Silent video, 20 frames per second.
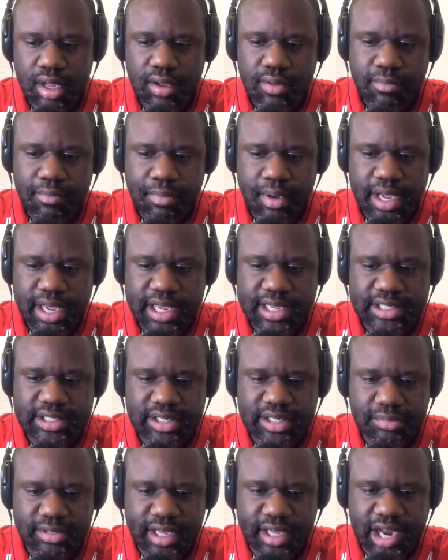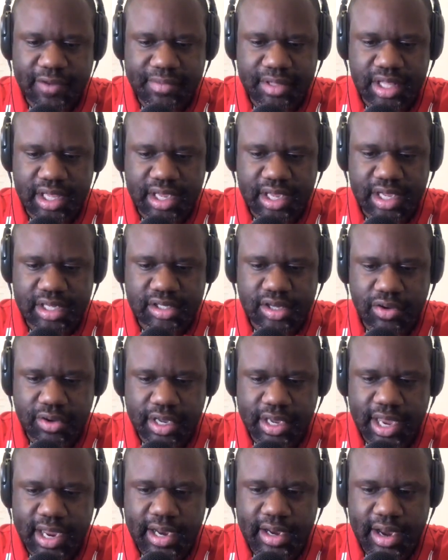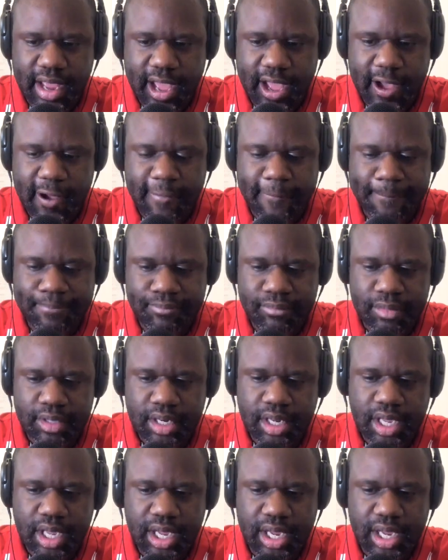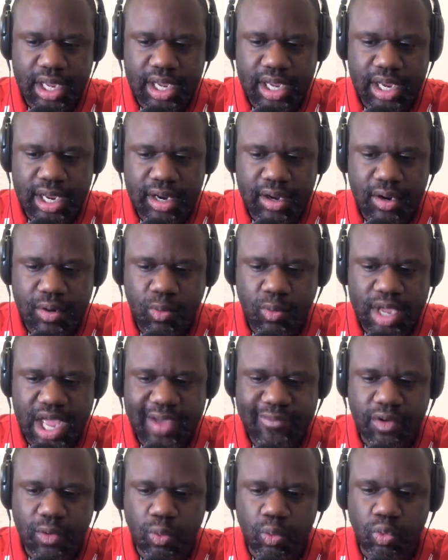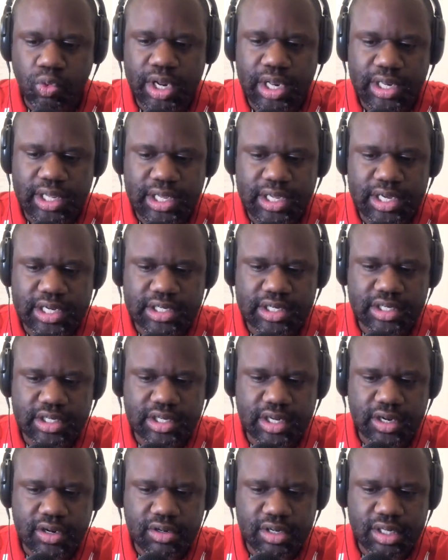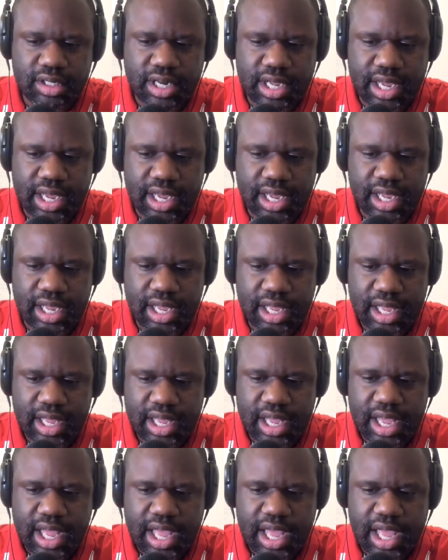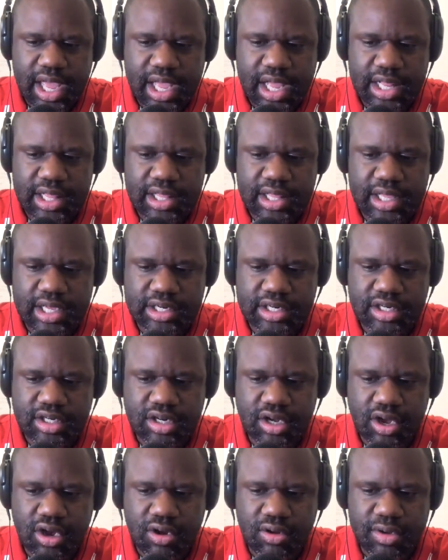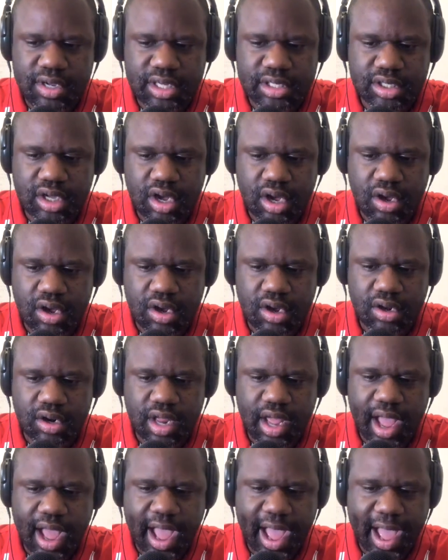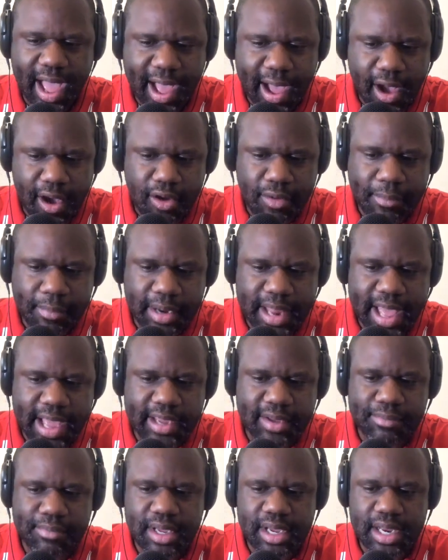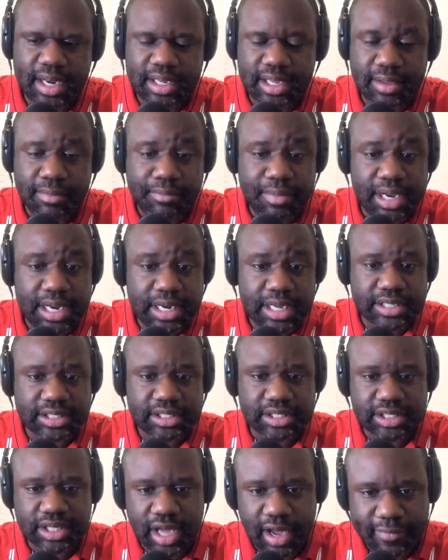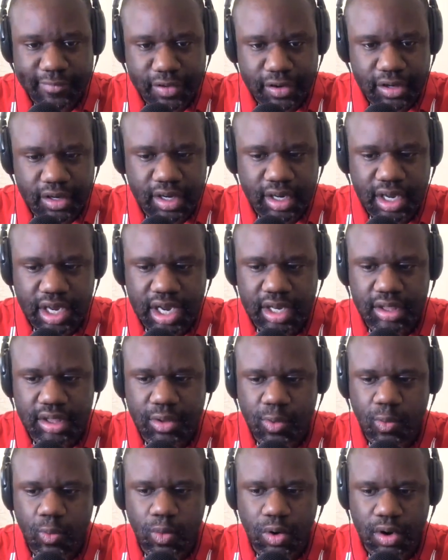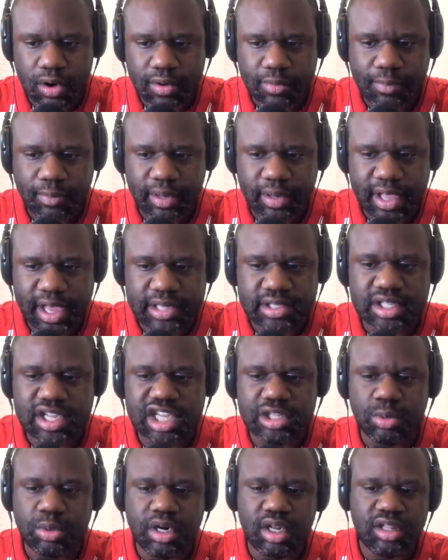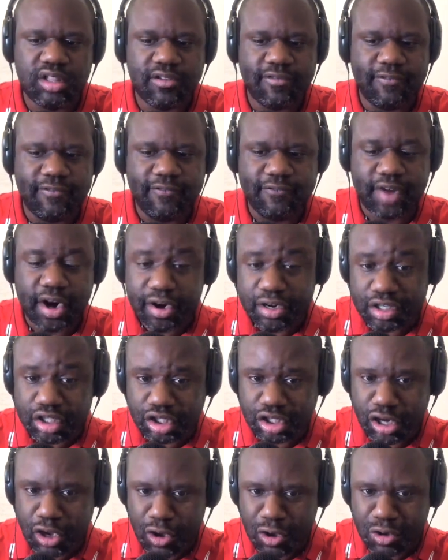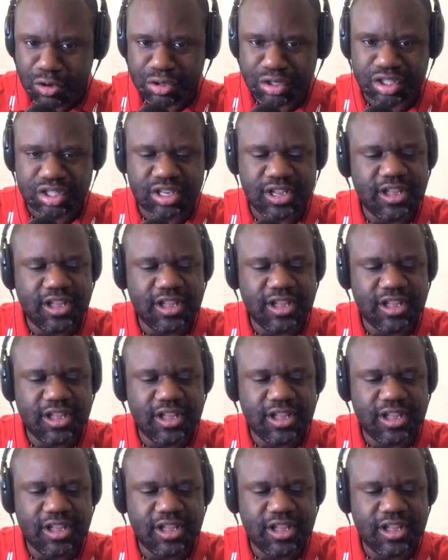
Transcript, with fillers: but it seems like everything is okay now, and we have a really good show today. And this show is called "How Black Men Can Be Discovered in the Workplace." It's one of the first shows